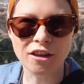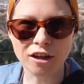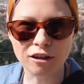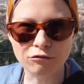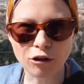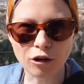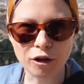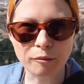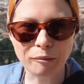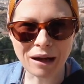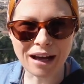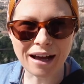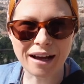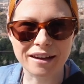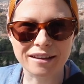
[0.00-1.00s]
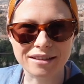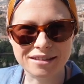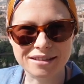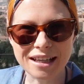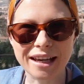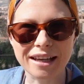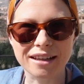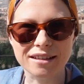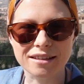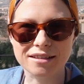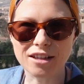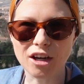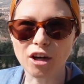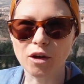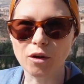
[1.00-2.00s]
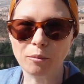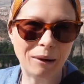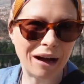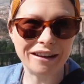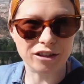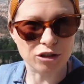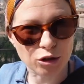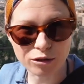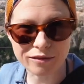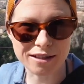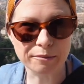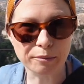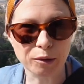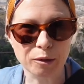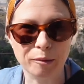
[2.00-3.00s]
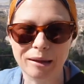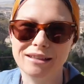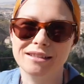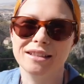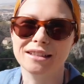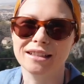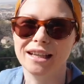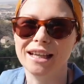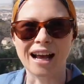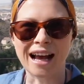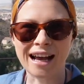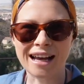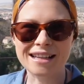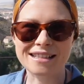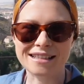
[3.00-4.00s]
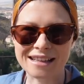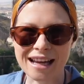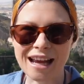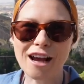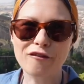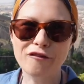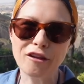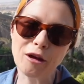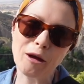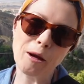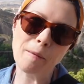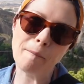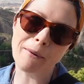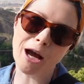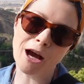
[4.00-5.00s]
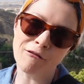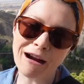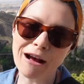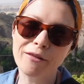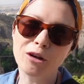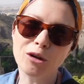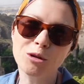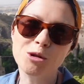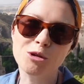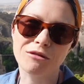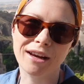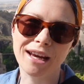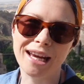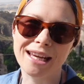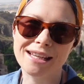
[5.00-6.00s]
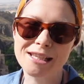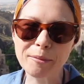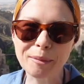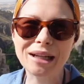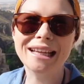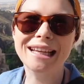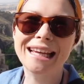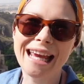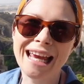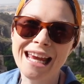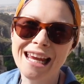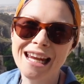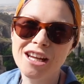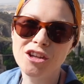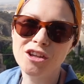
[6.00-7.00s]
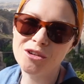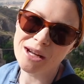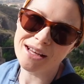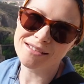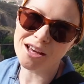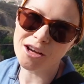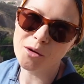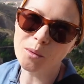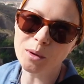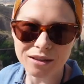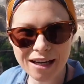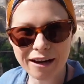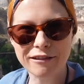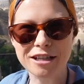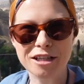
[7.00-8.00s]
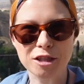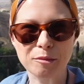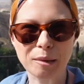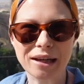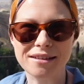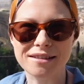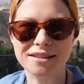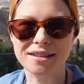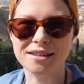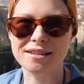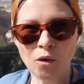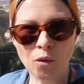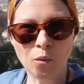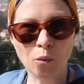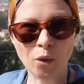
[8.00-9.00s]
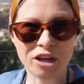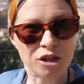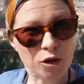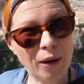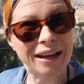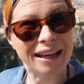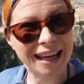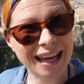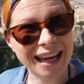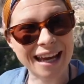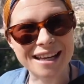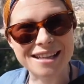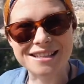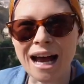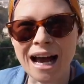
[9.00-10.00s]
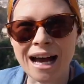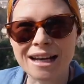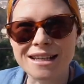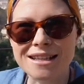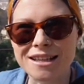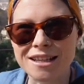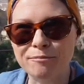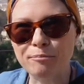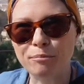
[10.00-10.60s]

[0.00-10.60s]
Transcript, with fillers: that are run by the state, so by the tourism board basically. And they have them around the country, typically in UNESCO World Heritage Places, which Cuenca is. And the